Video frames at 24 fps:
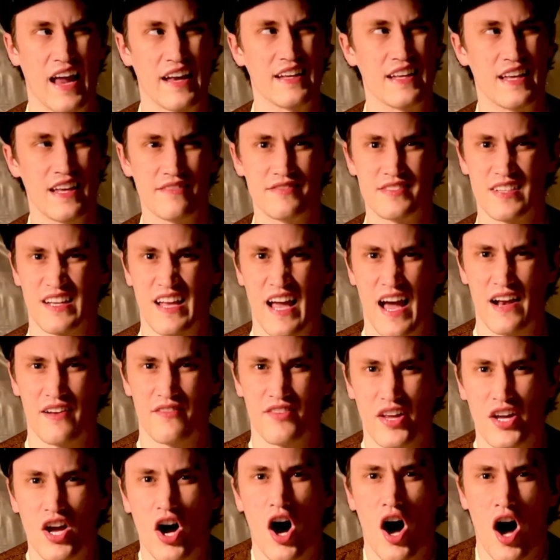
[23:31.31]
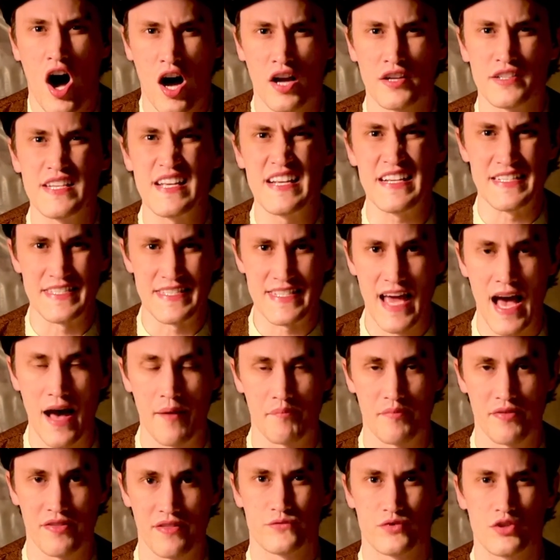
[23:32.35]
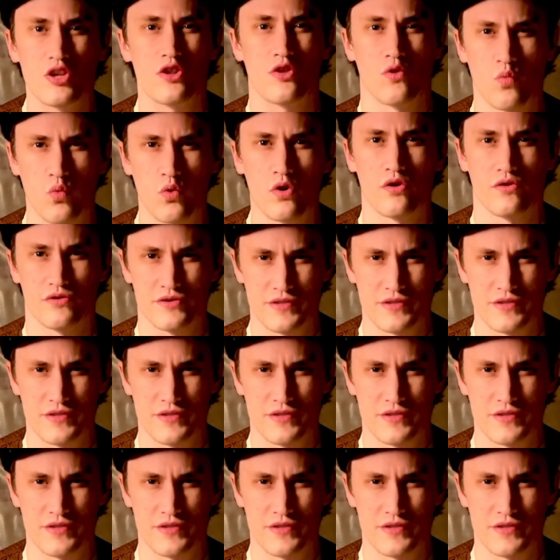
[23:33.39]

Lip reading: gives it kind of like a haunting depth to the world's